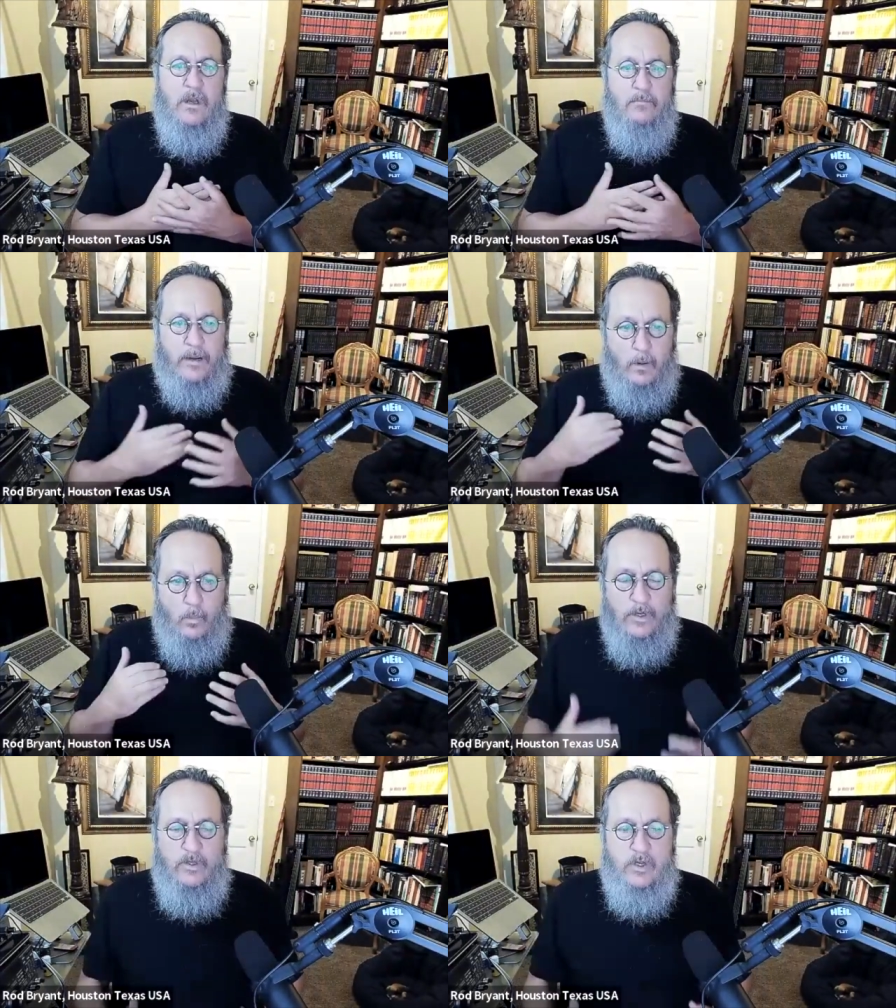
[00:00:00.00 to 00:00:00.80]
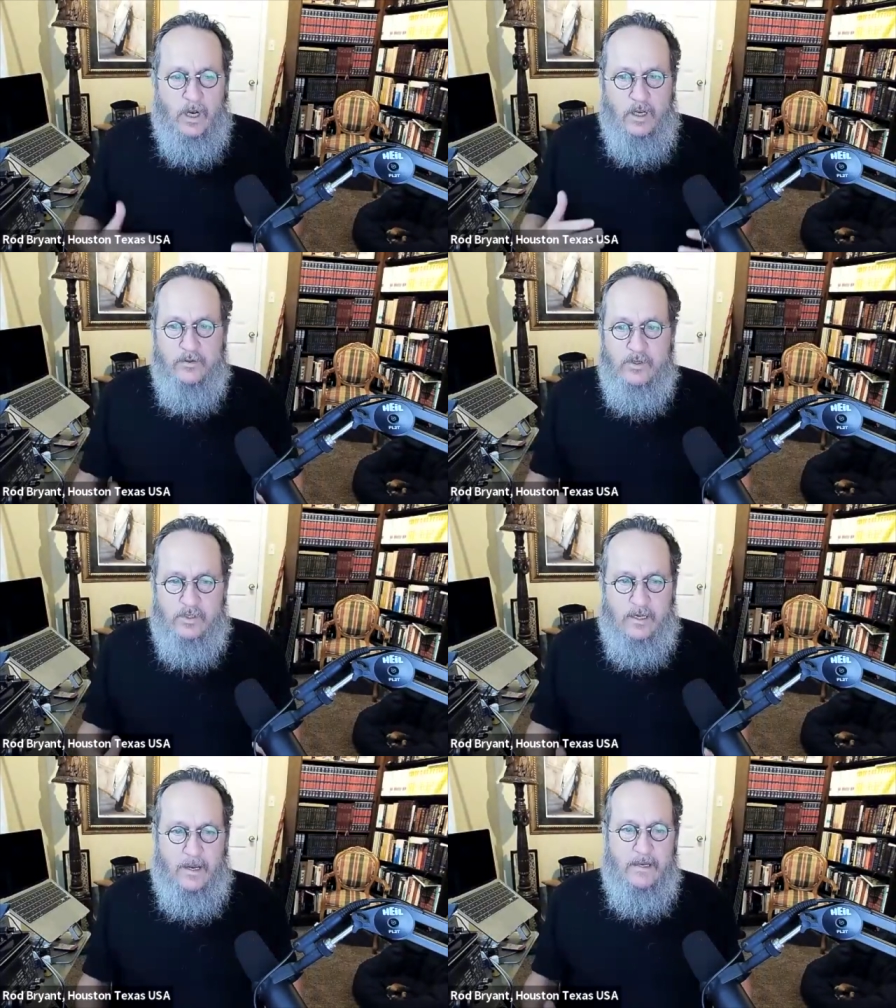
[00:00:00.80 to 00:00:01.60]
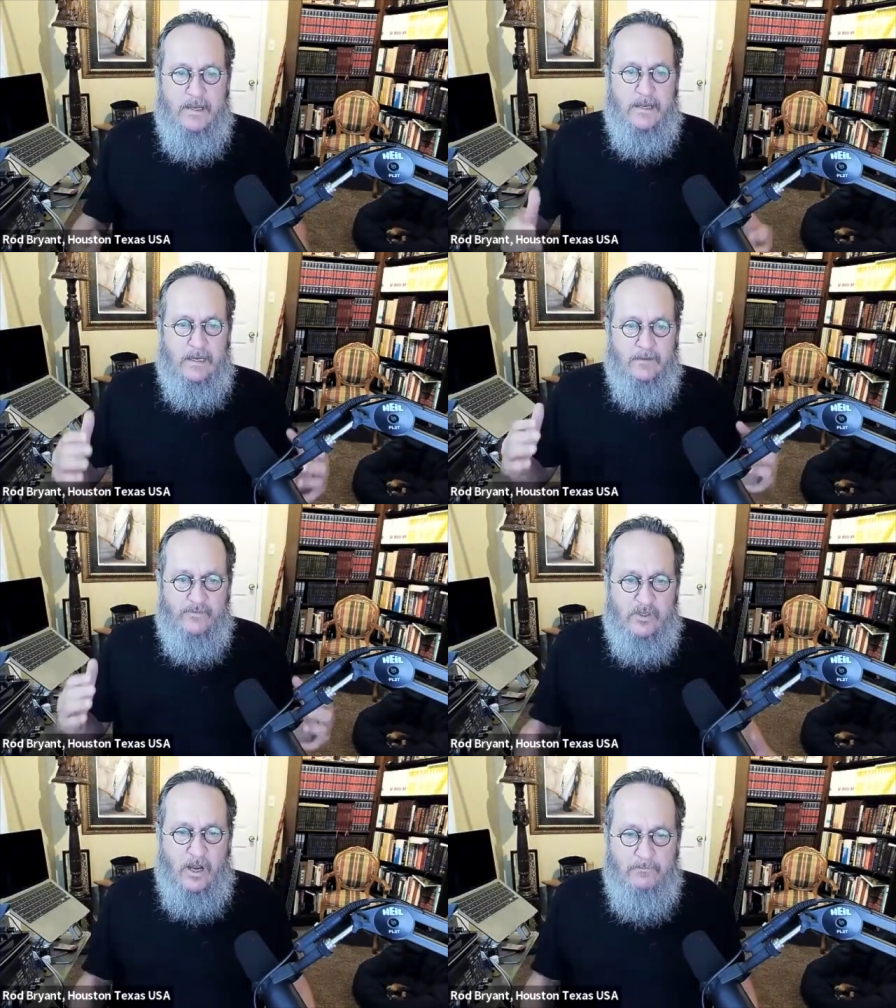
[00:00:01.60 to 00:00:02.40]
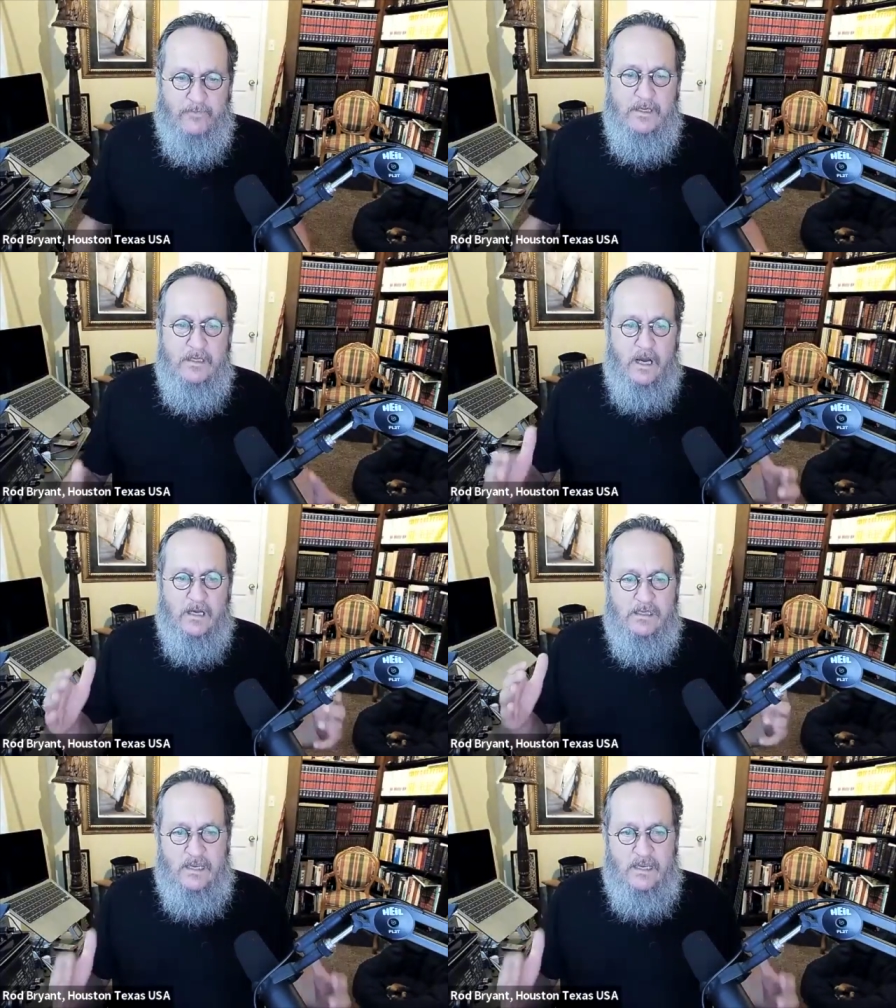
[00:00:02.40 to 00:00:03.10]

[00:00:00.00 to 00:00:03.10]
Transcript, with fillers: But I want you to understand if something does